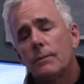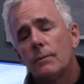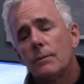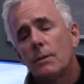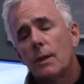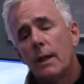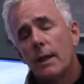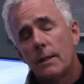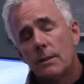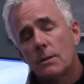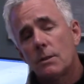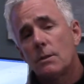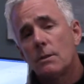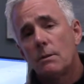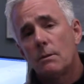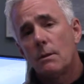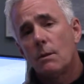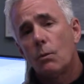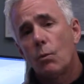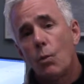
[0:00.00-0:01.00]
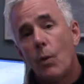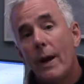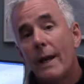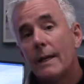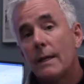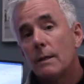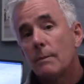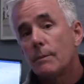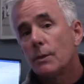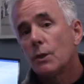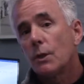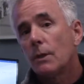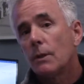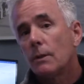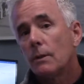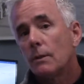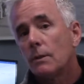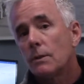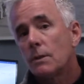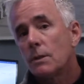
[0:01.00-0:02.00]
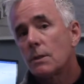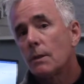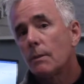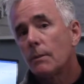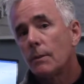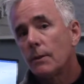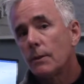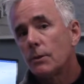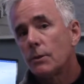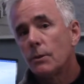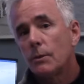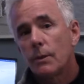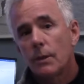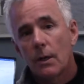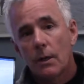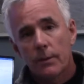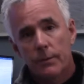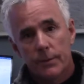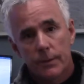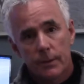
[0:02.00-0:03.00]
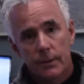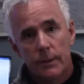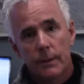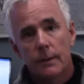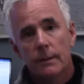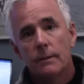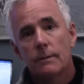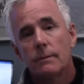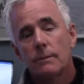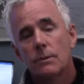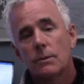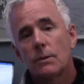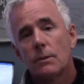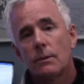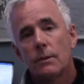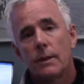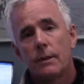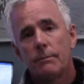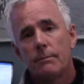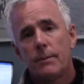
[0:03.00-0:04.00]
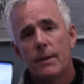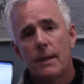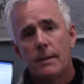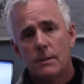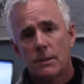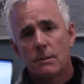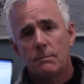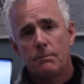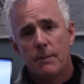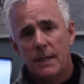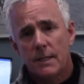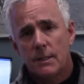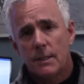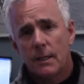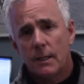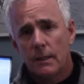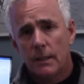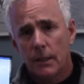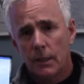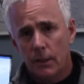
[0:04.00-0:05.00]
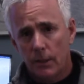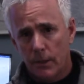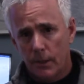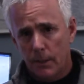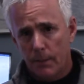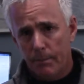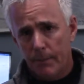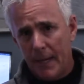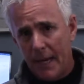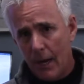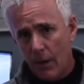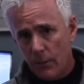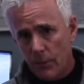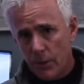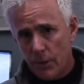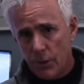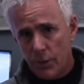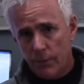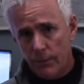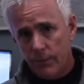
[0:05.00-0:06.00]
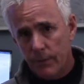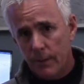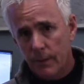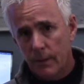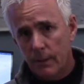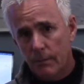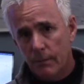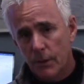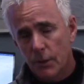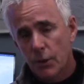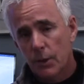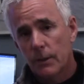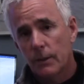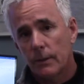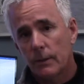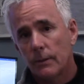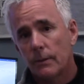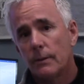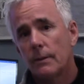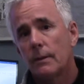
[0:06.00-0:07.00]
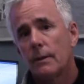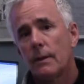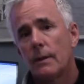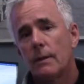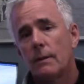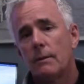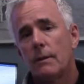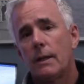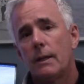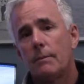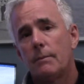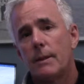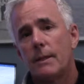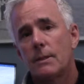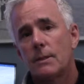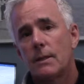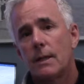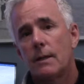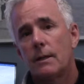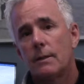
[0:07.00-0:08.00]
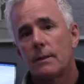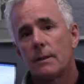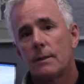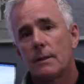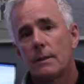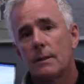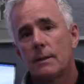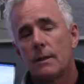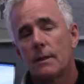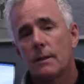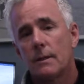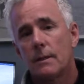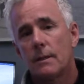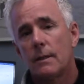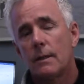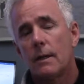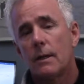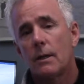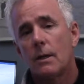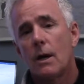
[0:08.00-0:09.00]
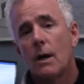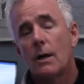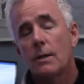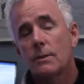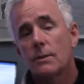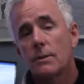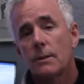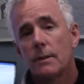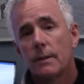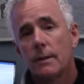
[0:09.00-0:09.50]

Hence, the weight of the material is similar to an R30. So they basically look at the poundage of the material and base that on the cost.